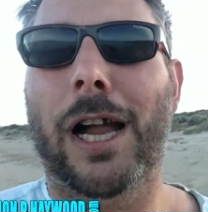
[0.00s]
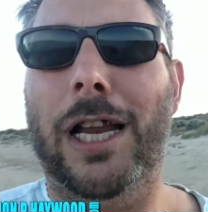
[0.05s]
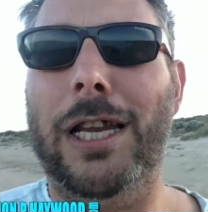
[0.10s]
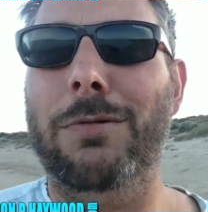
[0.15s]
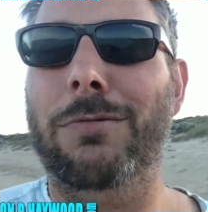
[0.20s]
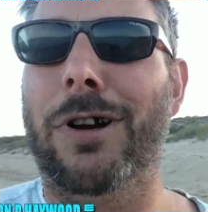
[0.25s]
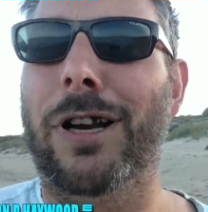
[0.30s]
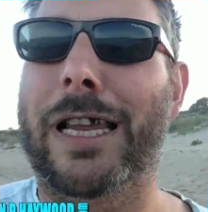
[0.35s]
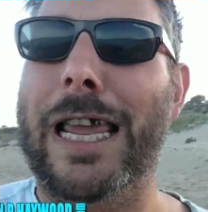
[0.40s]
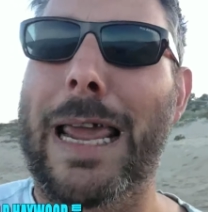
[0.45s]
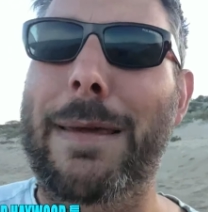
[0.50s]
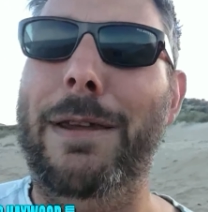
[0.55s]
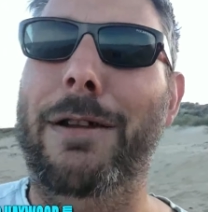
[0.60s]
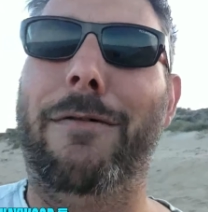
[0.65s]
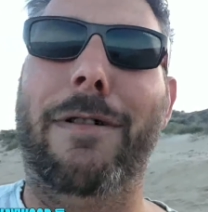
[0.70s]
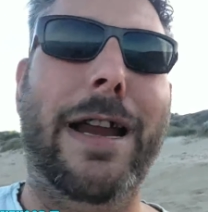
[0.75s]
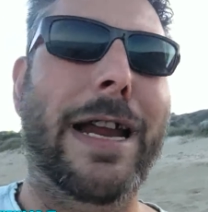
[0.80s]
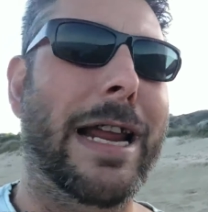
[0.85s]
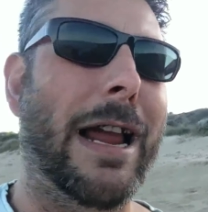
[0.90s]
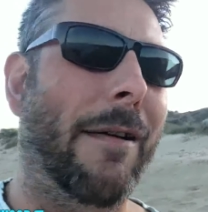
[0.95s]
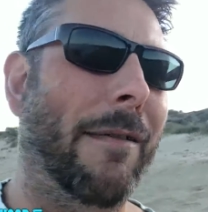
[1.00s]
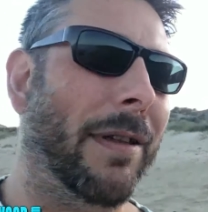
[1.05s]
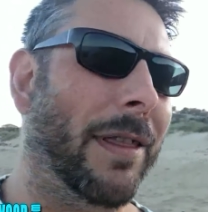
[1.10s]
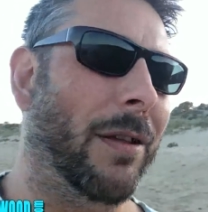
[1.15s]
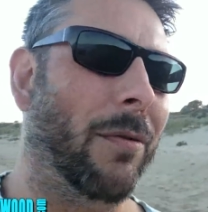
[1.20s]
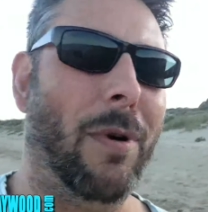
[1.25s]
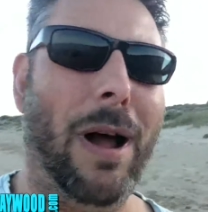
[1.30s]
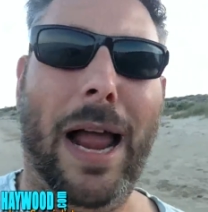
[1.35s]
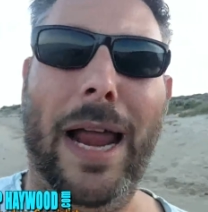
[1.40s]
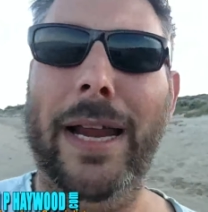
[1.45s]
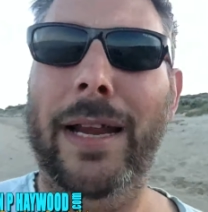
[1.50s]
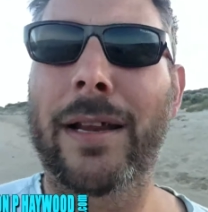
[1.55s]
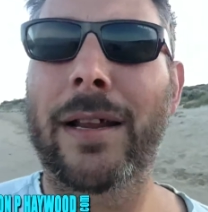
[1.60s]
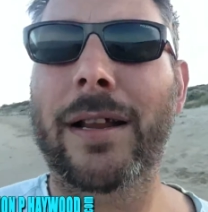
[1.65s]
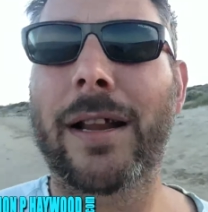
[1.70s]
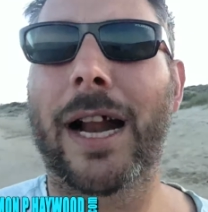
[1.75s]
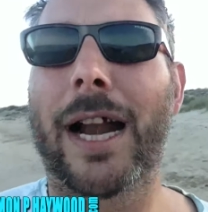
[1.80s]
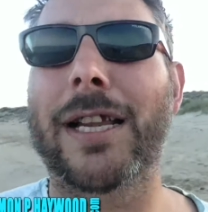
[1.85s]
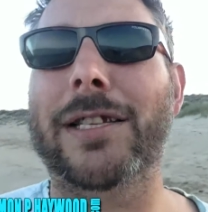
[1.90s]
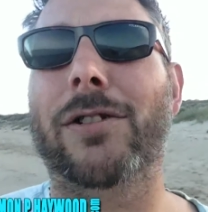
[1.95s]
and you want to keep your ego in the way,
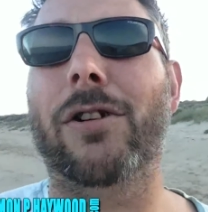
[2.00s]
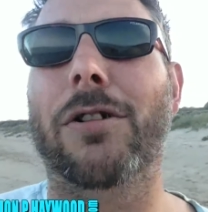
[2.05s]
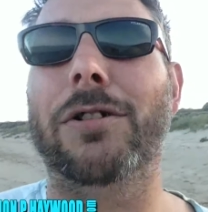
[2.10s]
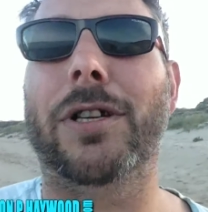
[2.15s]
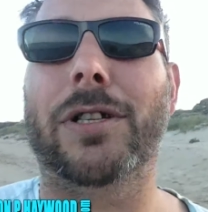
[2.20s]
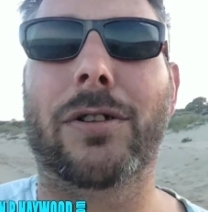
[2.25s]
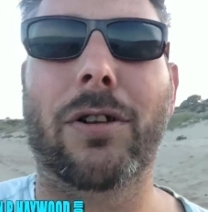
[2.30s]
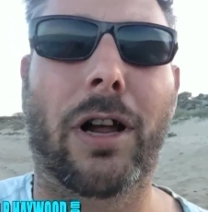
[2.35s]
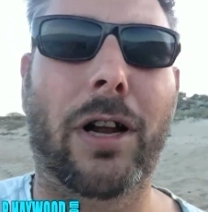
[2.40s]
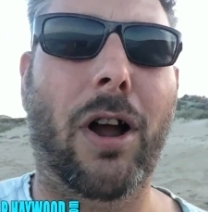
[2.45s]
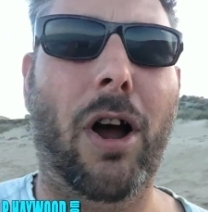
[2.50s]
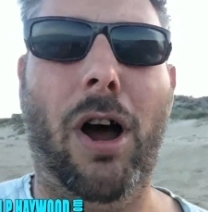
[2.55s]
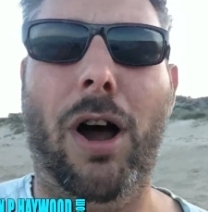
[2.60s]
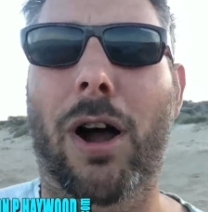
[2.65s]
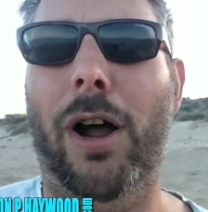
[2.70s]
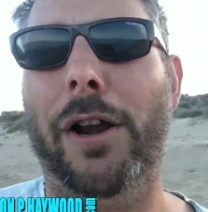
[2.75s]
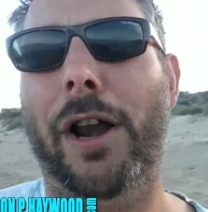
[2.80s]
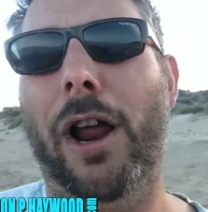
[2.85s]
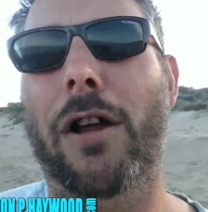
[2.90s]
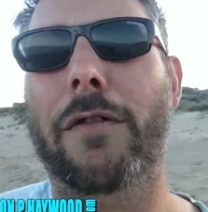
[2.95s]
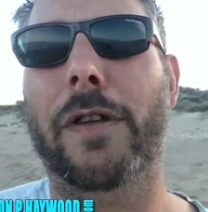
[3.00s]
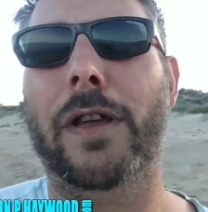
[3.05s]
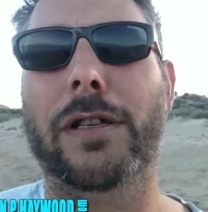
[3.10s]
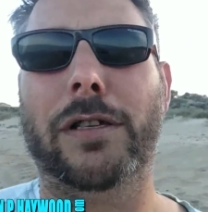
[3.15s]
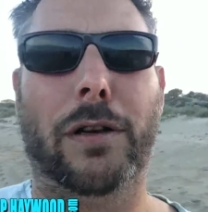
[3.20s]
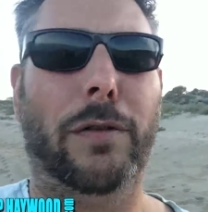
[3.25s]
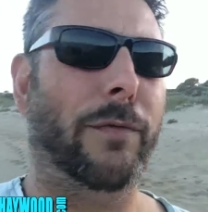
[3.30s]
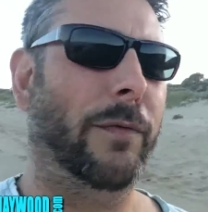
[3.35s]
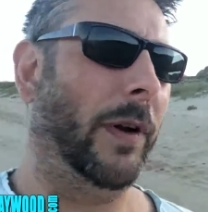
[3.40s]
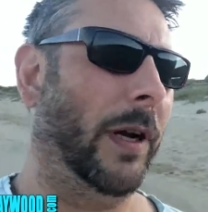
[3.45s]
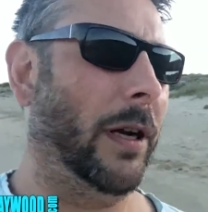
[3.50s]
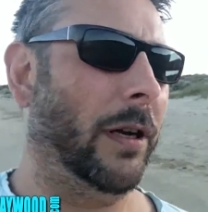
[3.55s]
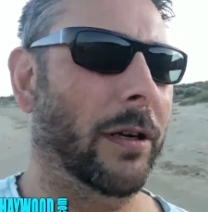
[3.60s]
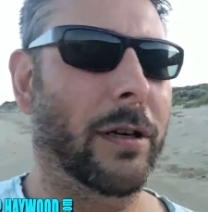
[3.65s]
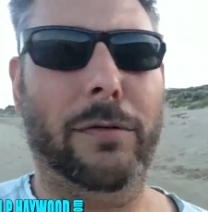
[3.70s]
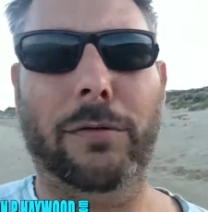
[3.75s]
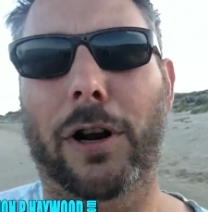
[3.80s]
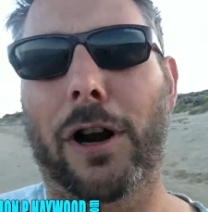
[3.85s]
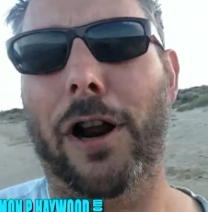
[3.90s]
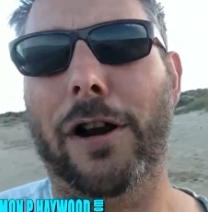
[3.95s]
and it's not just like, oh, I know this and
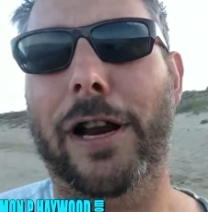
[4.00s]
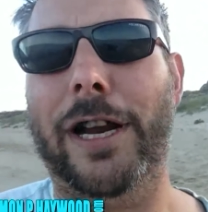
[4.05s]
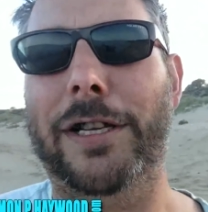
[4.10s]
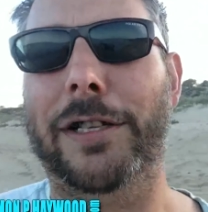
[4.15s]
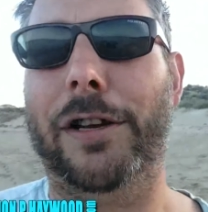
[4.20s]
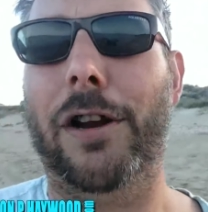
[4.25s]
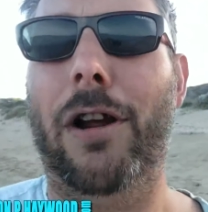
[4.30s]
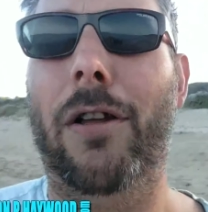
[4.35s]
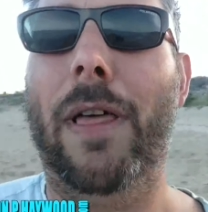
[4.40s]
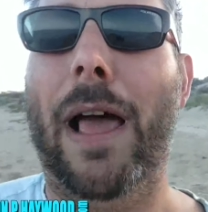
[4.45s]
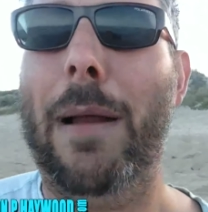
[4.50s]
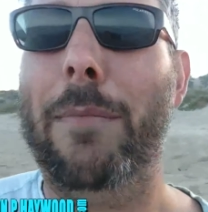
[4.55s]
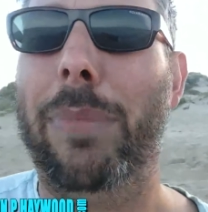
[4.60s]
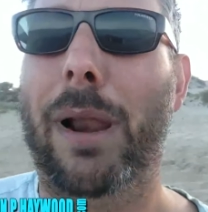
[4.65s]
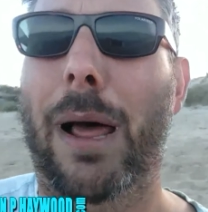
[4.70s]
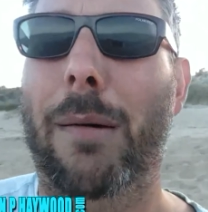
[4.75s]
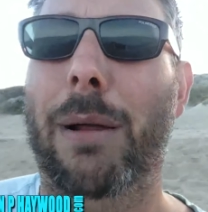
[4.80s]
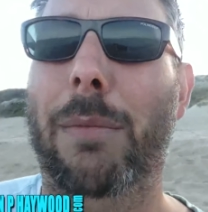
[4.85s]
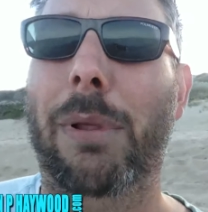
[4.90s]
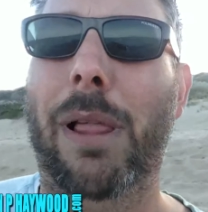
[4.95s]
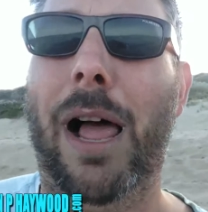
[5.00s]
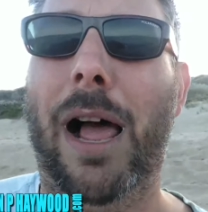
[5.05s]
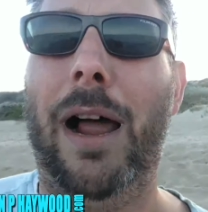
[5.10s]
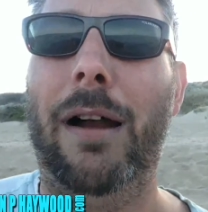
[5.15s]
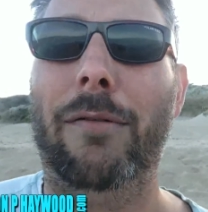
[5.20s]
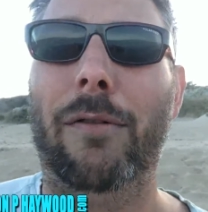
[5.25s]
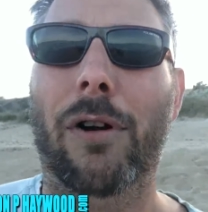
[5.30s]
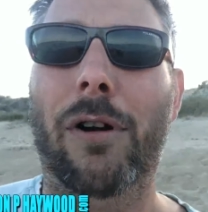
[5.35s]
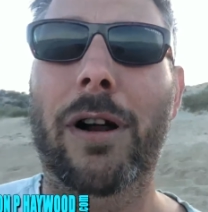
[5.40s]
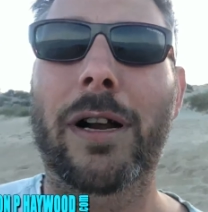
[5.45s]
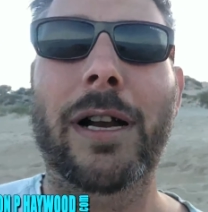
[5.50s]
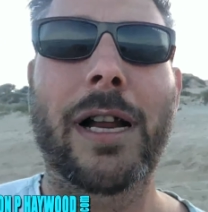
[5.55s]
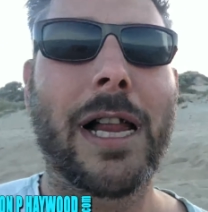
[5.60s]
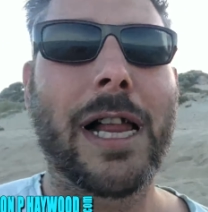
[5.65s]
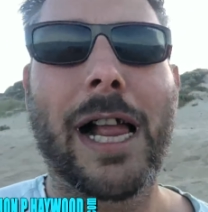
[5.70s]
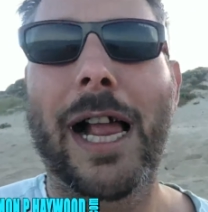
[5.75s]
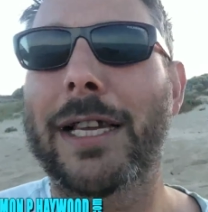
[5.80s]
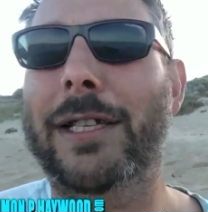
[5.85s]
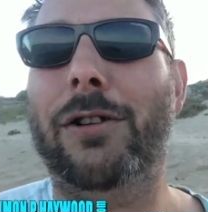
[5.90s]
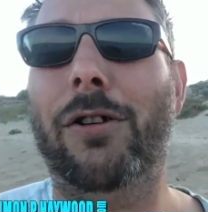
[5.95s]
fucking I don't need to know that, blah blah blah. Right?
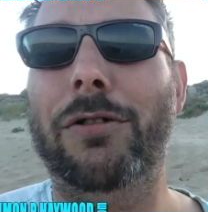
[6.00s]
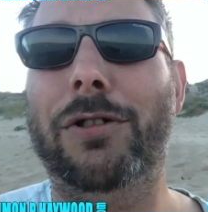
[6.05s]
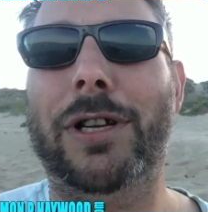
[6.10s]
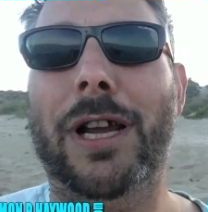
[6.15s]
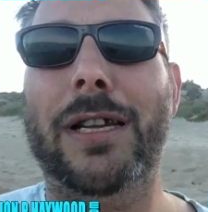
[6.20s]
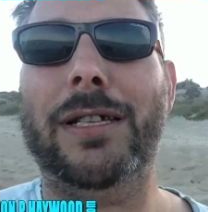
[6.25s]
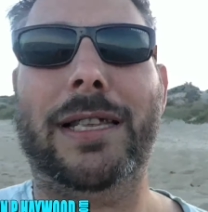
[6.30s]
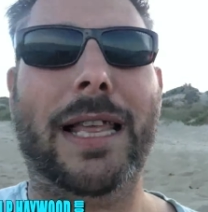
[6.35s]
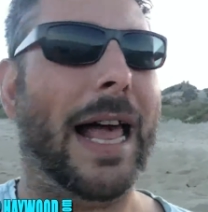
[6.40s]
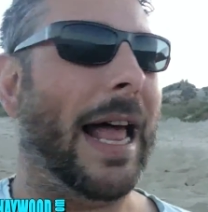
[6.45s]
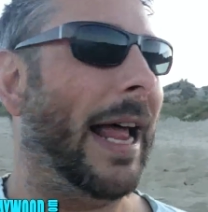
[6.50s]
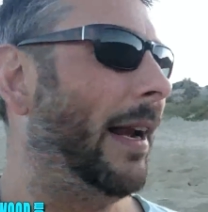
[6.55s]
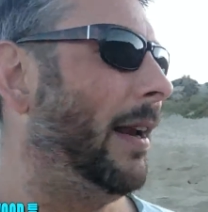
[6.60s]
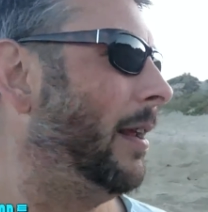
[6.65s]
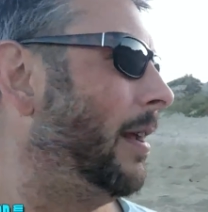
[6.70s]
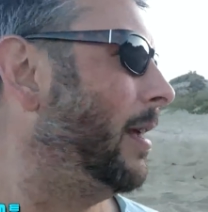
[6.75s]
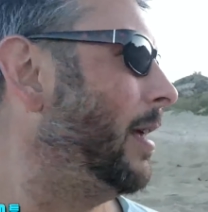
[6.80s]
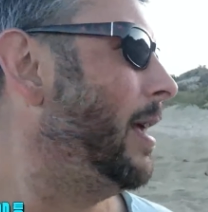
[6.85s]
It's not just that.